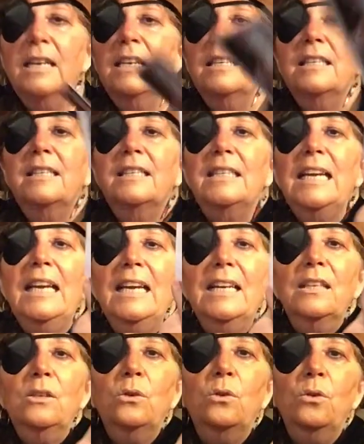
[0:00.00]

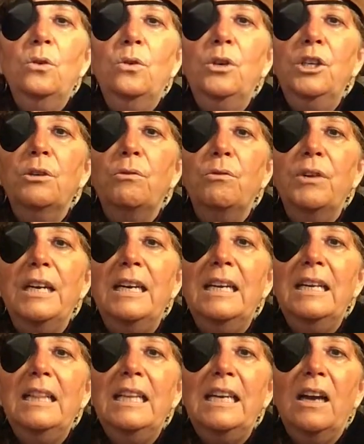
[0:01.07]
seeing who you
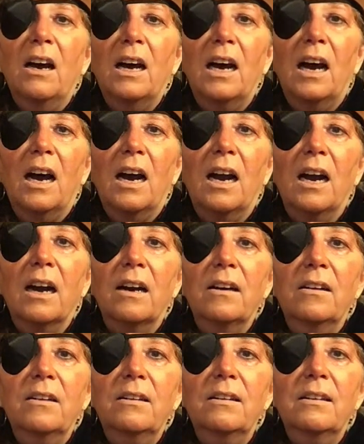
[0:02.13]
really are.
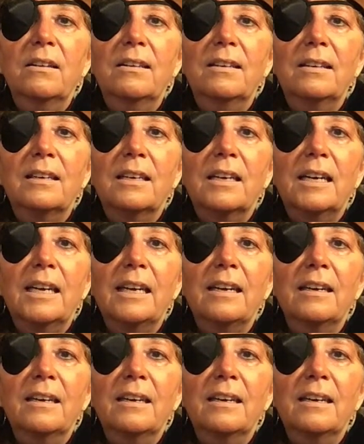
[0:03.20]
Aye.